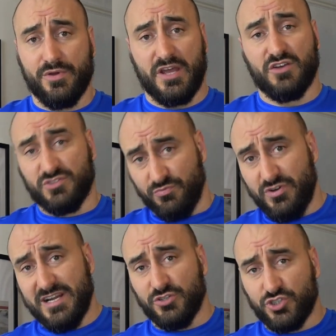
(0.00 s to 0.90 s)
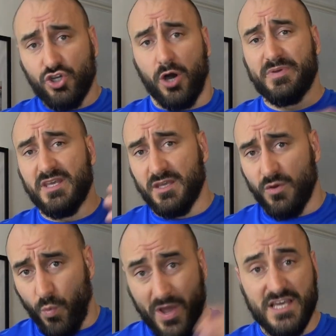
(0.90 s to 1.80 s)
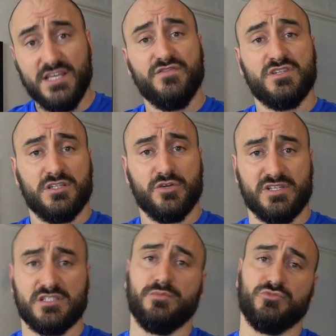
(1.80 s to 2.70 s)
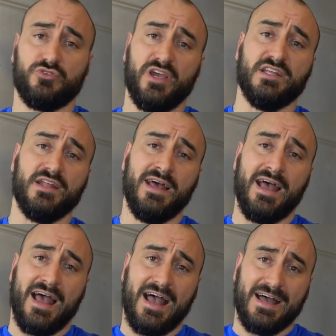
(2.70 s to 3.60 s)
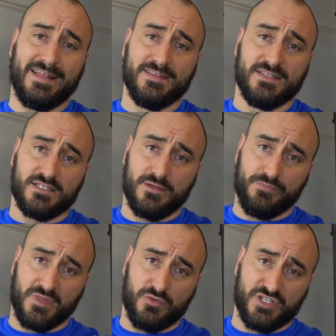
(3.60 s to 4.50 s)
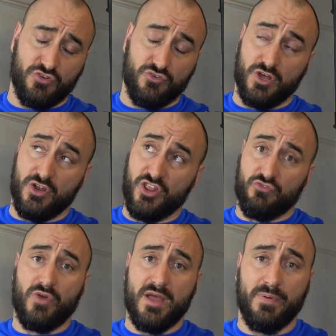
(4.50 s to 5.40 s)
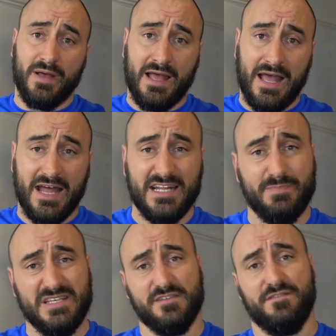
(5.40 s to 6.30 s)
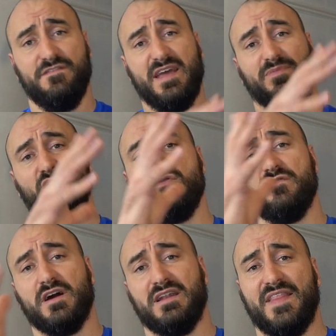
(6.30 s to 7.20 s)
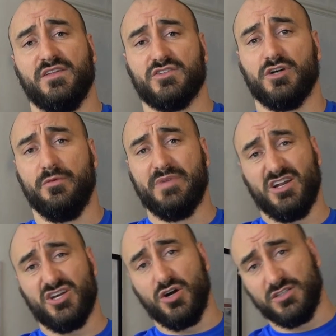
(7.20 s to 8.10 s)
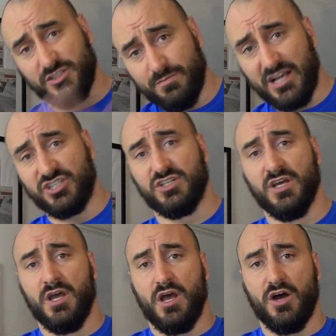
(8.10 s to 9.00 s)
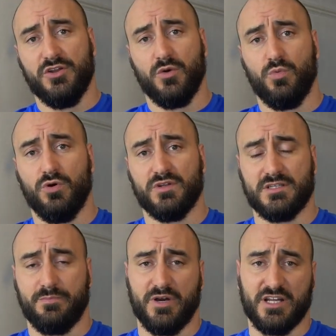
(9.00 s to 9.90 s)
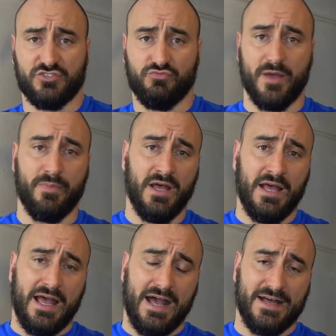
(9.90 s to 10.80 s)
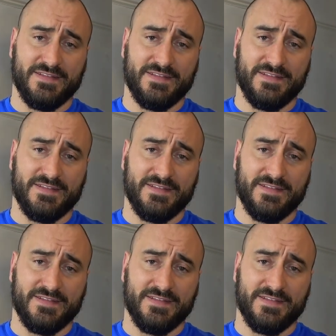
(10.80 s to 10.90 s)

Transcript: in some real choppy waves, doing some training, and I was in another rib, and it's basically flipped over and landed on top of me, and I got smashed underwater by this rib. But